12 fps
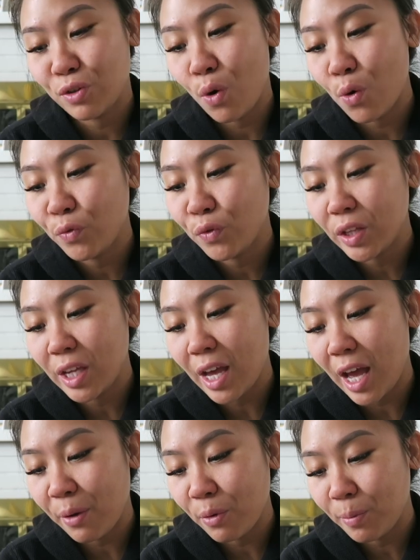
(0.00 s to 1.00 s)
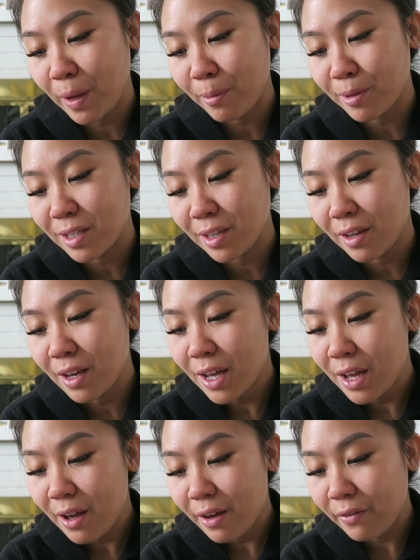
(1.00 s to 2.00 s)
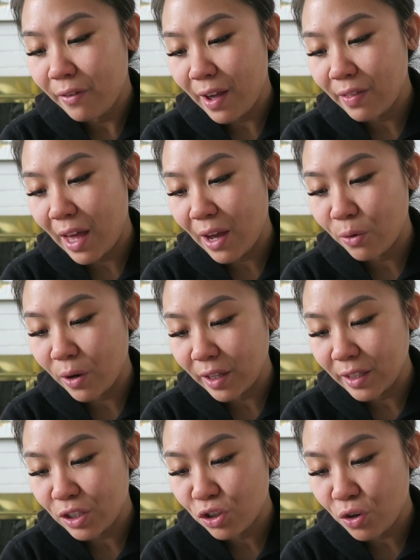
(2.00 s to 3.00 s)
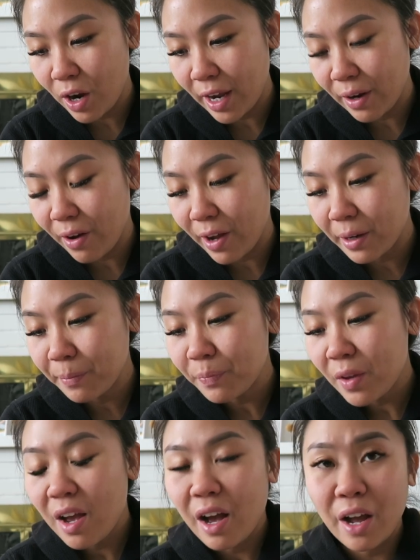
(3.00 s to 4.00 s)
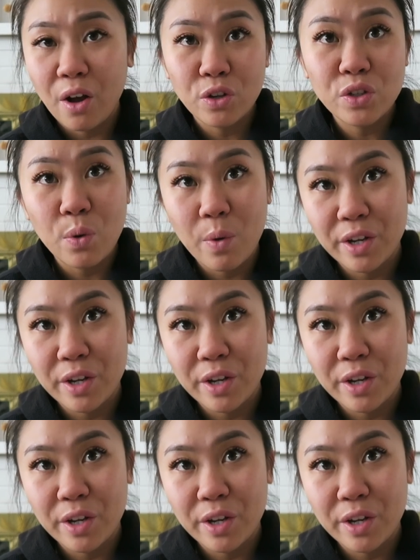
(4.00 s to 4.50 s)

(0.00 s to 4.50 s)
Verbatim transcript: so hopefully I will be able to find that or at least try it on. I also